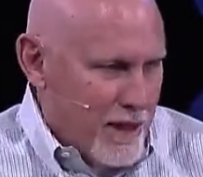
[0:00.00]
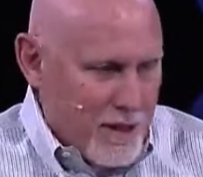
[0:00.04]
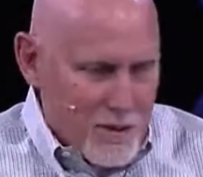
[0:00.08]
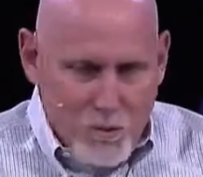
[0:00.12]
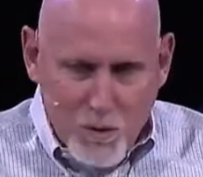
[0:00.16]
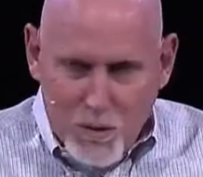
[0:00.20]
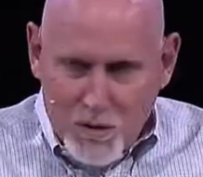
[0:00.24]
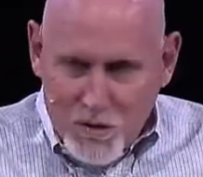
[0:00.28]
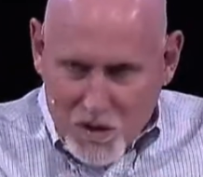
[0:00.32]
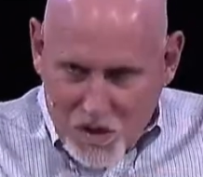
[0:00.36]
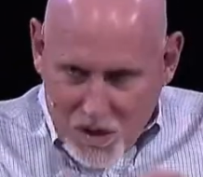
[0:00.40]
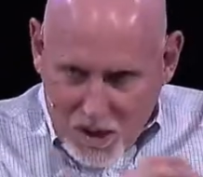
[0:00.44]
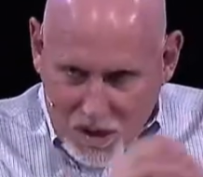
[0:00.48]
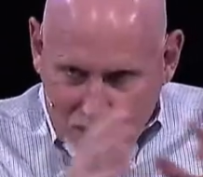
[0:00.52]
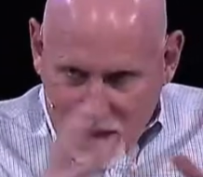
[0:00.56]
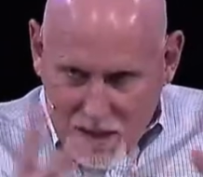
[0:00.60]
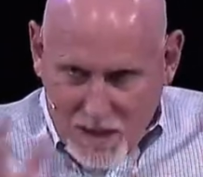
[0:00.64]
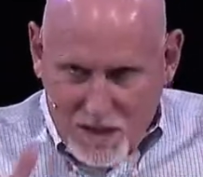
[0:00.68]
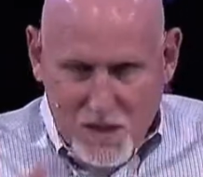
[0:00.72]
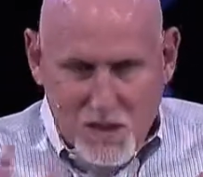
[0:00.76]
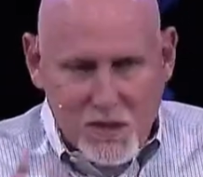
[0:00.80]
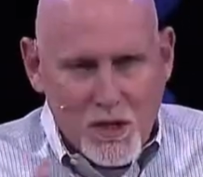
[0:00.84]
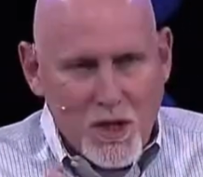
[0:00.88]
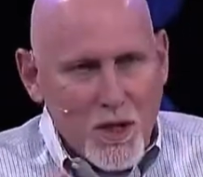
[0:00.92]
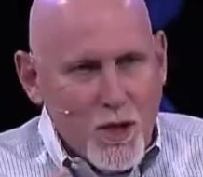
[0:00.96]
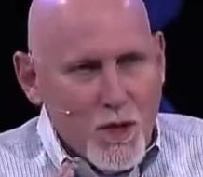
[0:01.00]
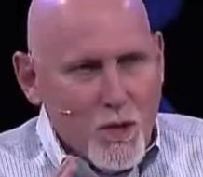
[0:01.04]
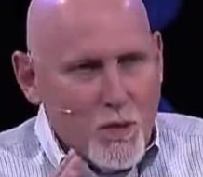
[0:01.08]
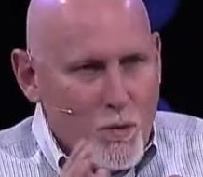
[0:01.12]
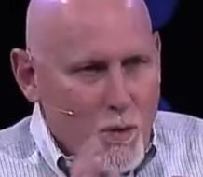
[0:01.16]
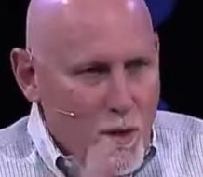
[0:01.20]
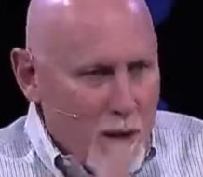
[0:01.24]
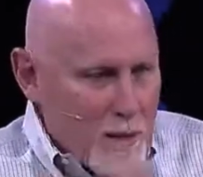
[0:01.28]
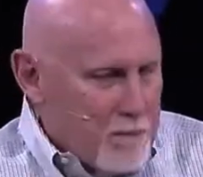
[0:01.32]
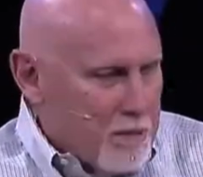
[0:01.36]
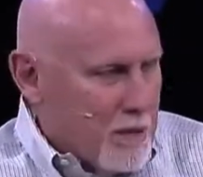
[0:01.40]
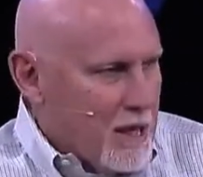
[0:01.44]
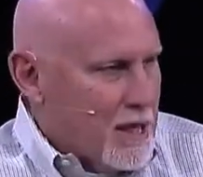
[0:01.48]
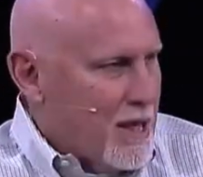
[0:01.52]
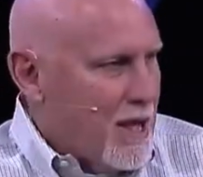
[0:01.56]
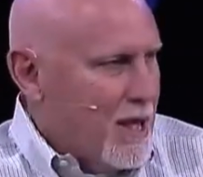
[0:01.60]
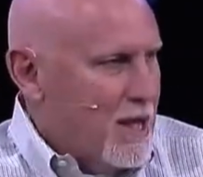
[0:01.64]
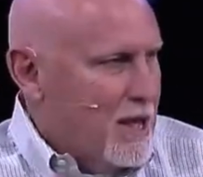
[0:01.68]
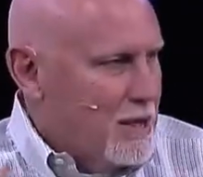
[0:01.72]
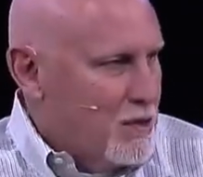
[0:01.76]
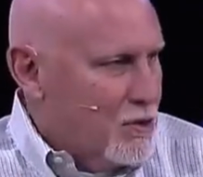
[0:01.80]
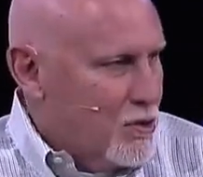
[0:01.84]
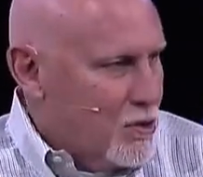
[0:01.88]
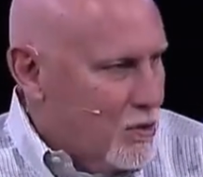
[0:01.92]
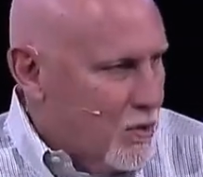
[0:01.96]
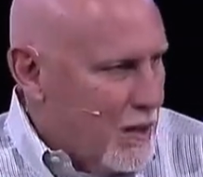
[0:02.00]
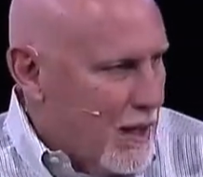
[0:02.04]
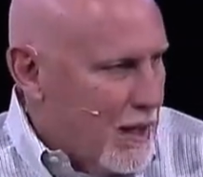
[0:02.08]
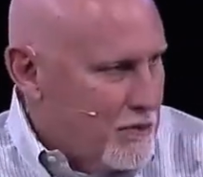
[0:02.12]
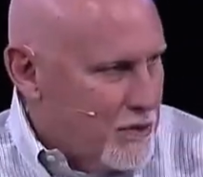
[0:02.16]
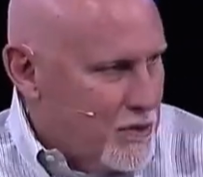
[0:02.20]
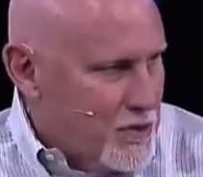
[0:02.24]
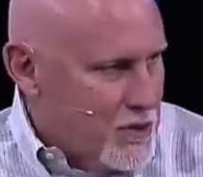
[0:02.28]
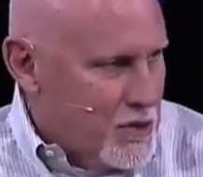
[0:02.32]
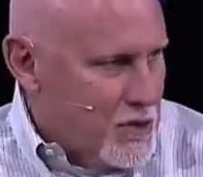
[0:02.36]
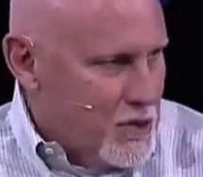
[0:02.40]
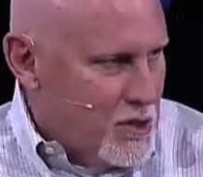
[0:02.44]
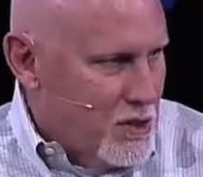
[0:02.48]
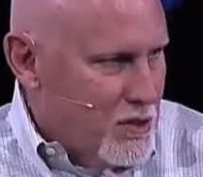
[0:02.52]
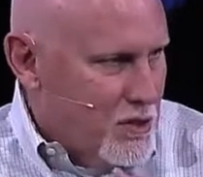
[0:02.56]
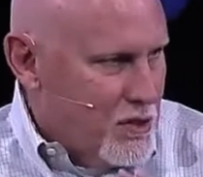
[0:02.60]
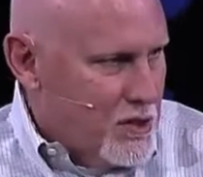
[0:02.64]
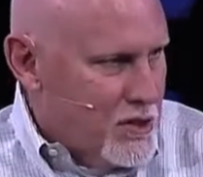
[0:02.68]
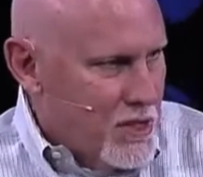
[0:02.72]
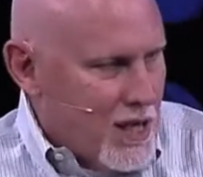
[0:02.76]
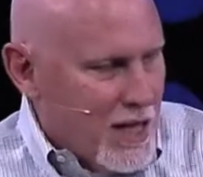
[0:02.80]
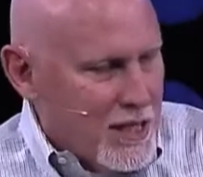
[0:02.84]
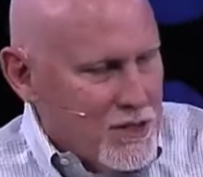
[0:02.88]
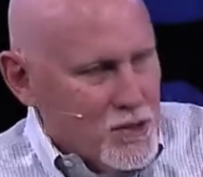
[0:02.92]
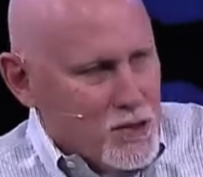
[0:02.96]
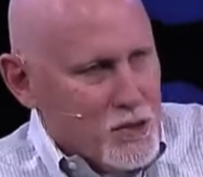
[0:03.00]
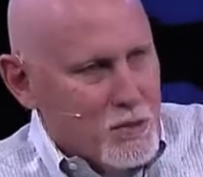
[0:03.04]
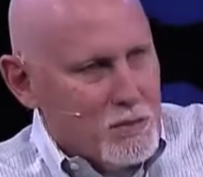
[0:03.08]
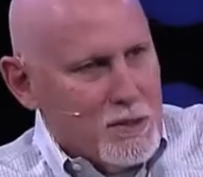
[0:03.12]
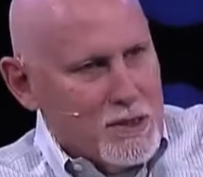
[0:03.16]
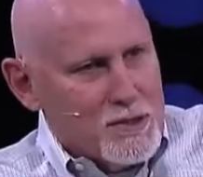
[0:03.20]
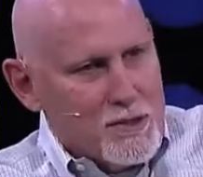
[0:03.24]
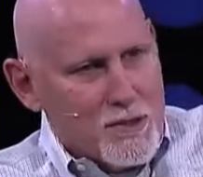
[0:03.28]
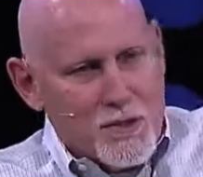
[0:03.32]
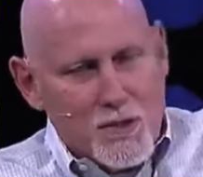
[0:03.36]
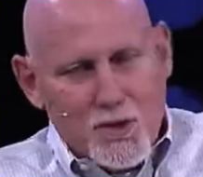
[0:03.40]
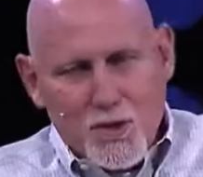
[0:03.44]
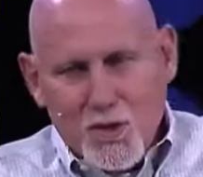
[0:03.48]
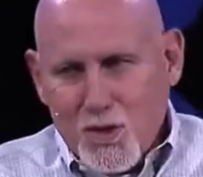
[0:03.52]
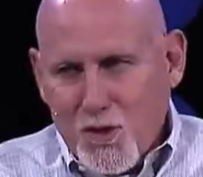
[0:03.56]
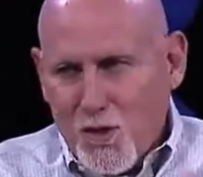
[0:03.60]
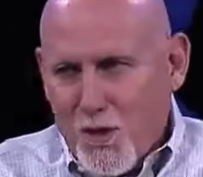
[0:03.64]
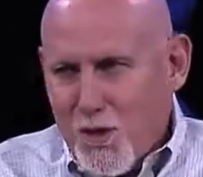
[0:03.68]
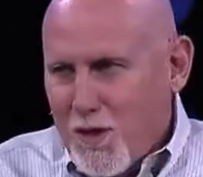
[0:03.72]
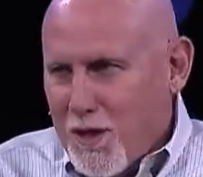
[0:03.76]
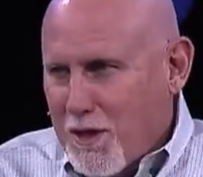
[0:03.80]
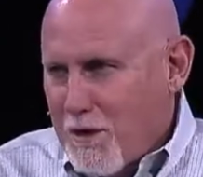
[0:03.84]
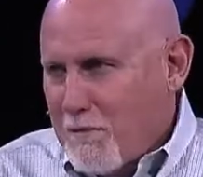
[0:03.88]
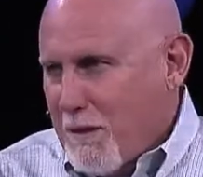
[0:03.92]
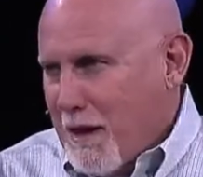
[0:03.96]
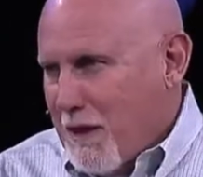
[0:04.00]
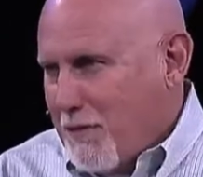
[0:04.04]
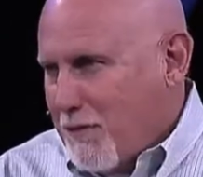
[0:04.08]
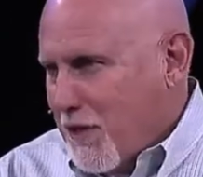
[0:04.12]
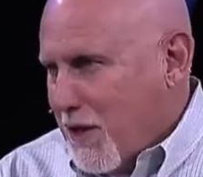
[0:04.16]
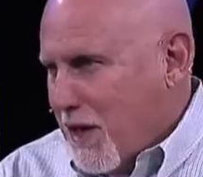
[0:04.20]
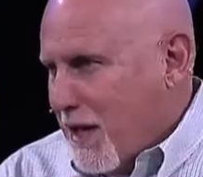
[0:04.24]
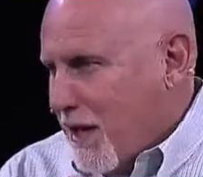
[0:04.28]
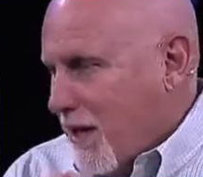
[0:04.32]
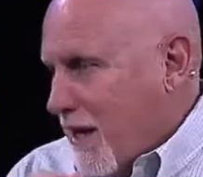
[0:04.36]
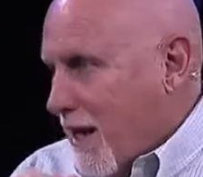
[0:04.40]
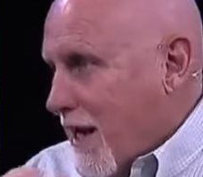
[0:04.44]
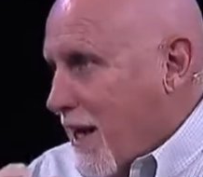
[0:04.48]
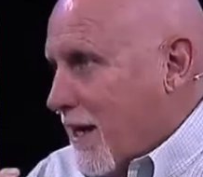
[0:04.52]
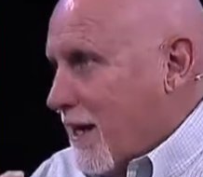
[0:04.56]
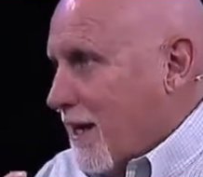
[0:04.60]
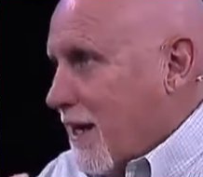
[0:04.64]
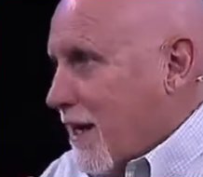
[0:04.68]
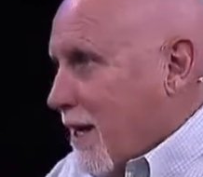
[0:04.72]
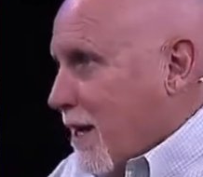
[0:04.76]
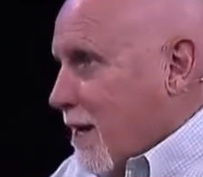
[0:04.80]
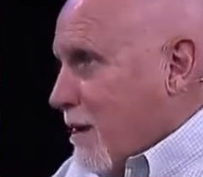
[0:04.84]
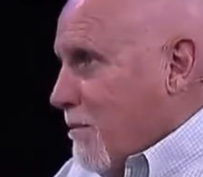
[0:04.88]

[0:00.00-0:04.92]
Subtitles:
and we'll see this replicated throughout the series, not so much the story about the airline,